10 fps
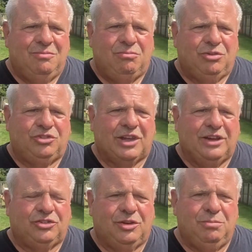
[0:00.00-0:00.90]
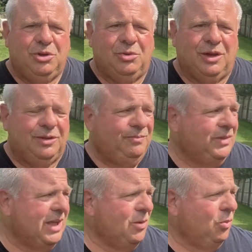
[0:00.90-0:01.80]
precise computer.
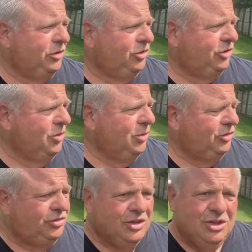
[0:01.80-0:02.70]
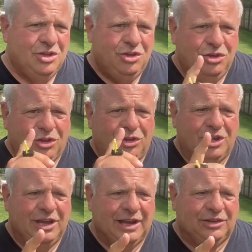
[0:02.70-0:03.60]
And what you do is you're
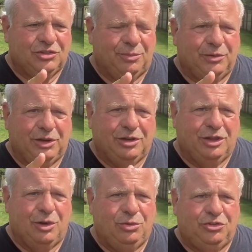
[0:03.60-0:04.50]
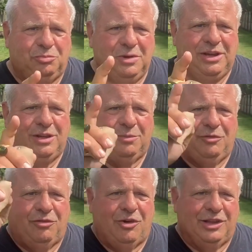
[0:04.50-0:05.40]
looking at something close, medium, and
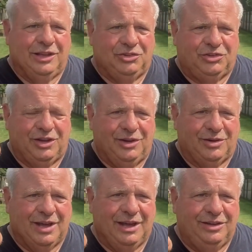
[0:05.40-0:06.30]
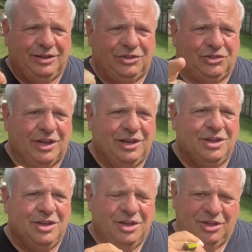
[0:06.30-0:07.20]
far, let's say, okay? Let's say
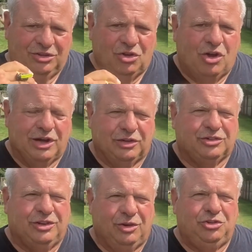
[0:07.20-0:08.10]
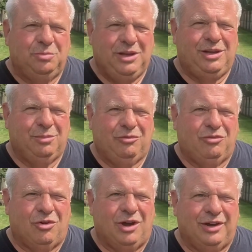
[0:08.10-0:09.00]
targets, close, medium, and
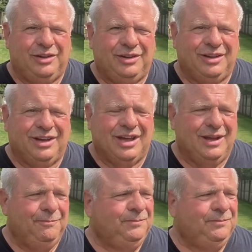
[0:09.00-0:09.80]
far, okay?